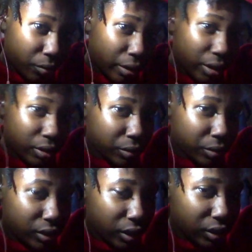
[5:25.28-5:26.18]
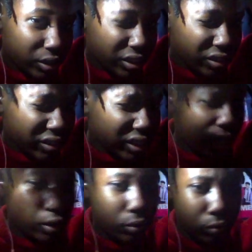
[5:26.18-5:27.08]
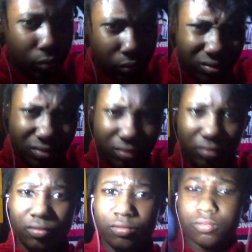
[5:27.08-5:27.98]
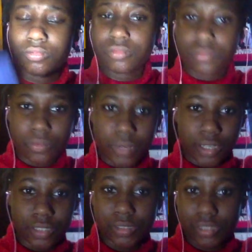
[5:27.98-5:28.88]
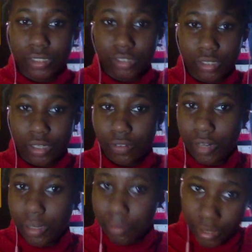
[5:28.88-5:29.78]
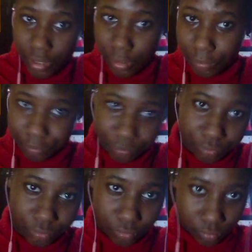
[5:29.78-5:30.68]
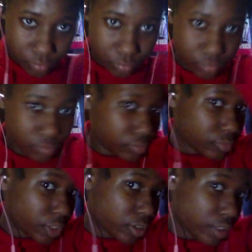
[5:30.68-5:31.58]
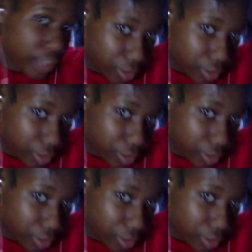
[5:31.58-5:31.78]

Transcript: why the twist ain't turn out right. Oh. Why the twist ain't turn out right, but the only thing I